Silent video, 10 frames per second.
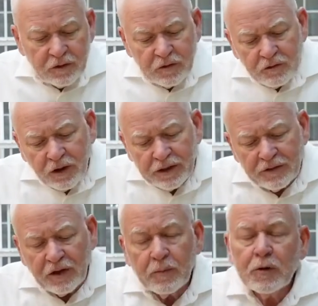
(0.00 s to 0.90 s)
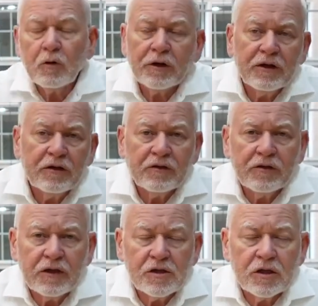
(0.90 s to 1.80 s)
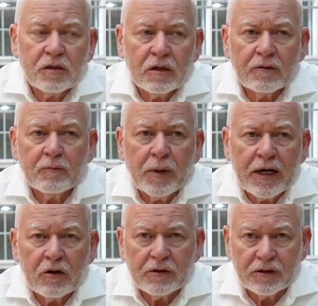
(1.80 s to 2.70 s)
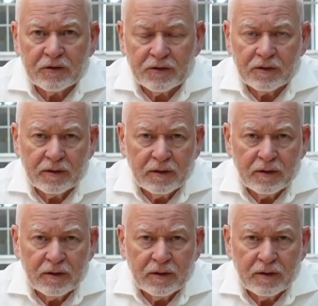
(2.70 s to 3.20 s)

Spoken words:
try to set up an organization of parents